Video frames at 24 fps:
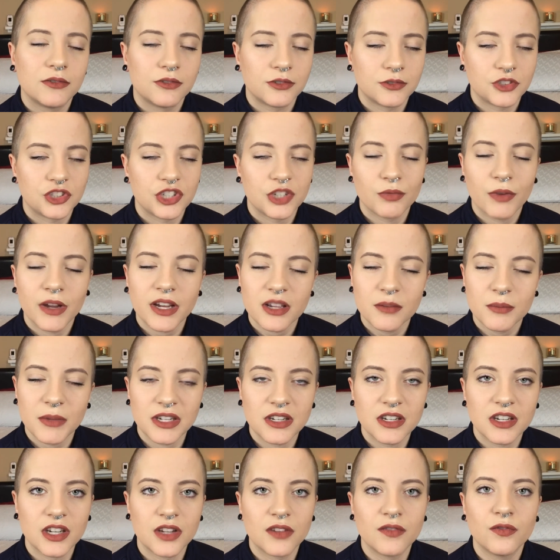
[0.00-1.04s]
she
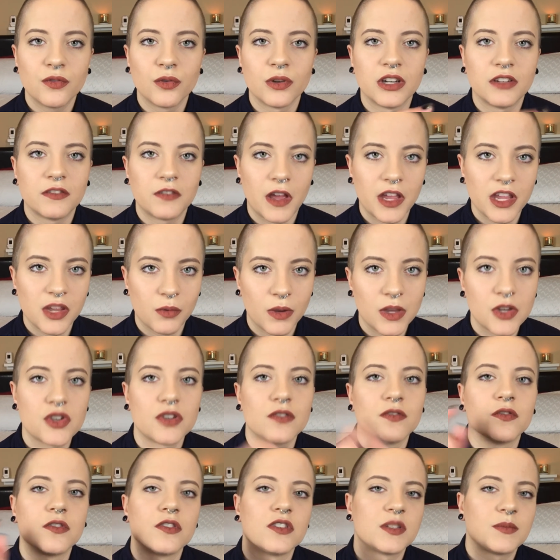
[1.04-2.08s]
recommended him for an
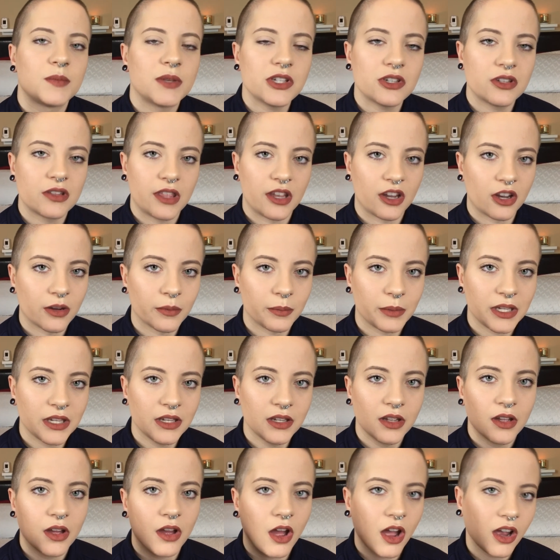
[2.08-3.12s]
evaluation for speech
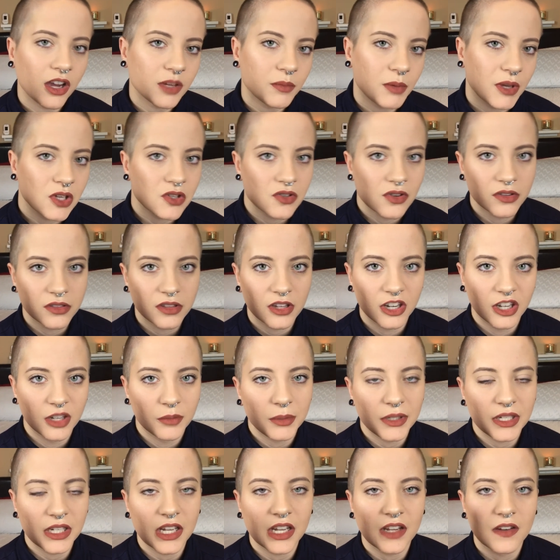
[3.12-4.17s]
therapy, occupational
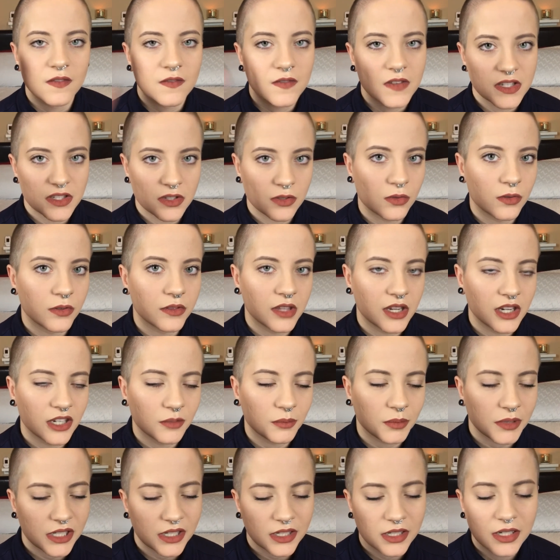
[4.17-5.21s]
therapy, and physical
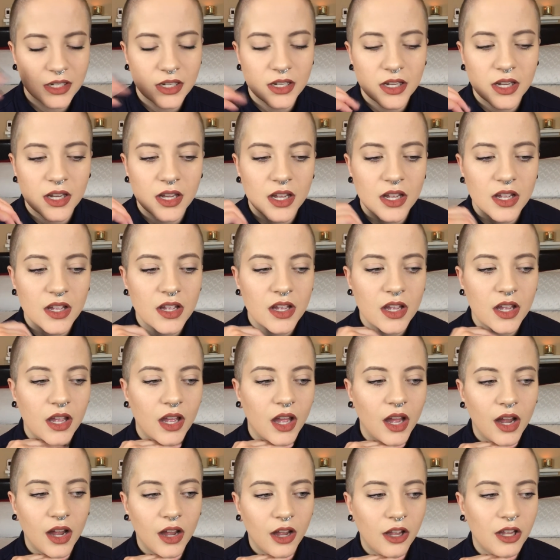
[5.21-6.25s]
therapy.
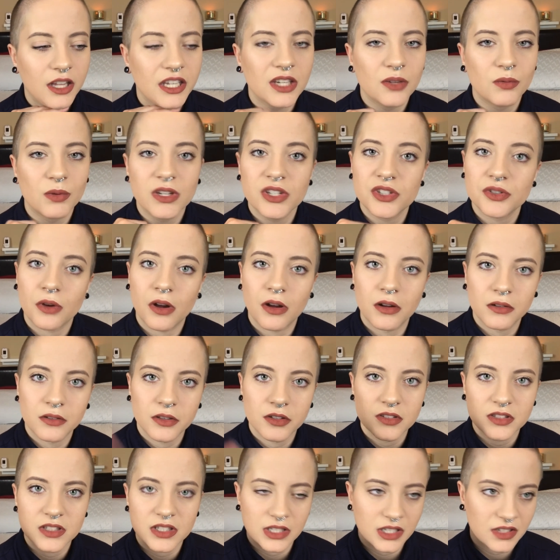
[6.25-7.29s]
He went to all of
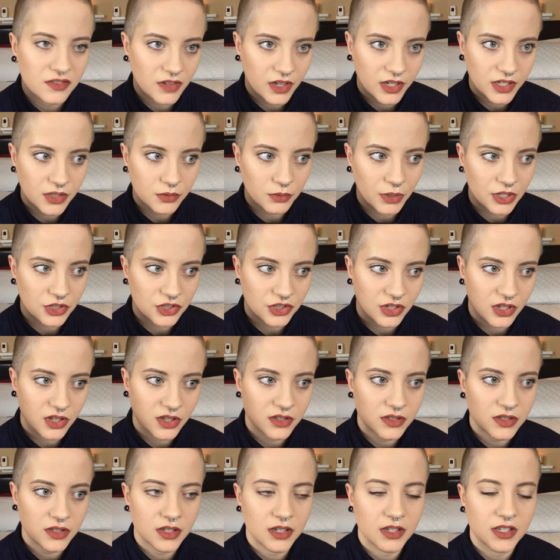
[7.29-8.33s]
those
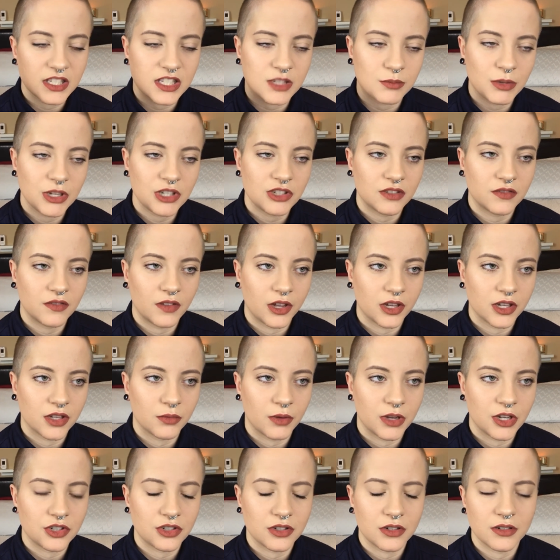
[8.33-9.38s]
evaluations. His speech
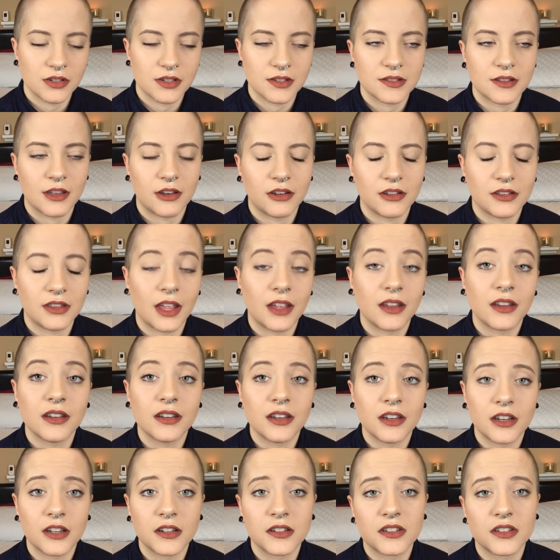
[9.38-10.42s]
evaluation decided that he
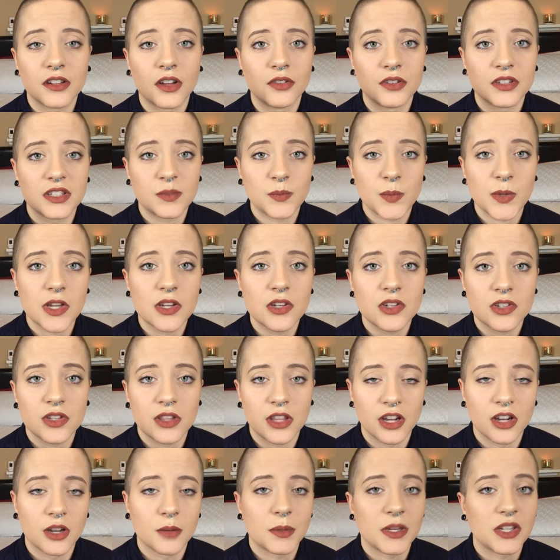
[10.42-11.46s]
needed to go to speech
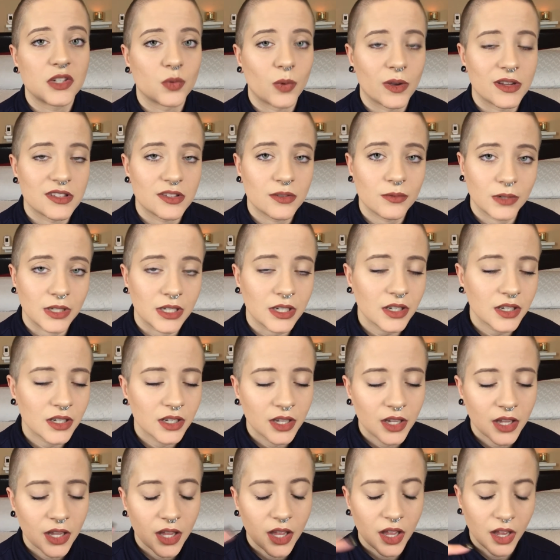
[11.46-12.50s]
therapy twice a week.
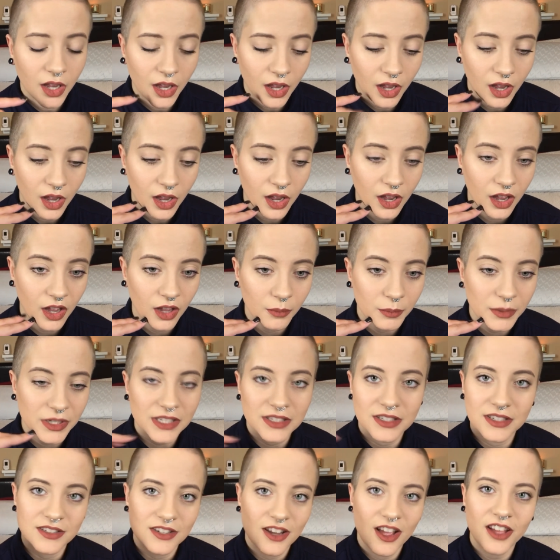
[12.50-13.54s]
He
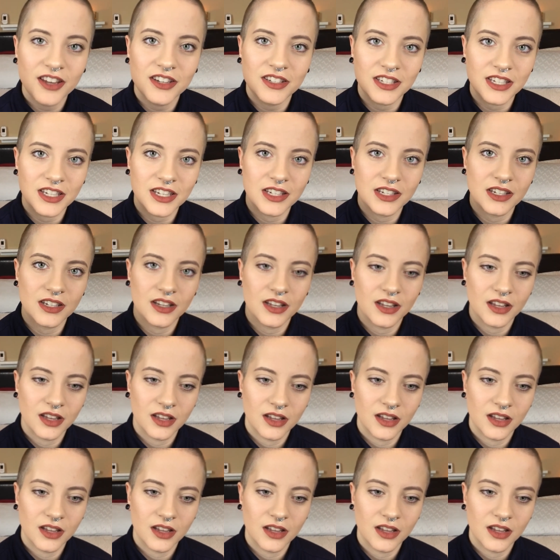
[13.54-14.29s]
did not need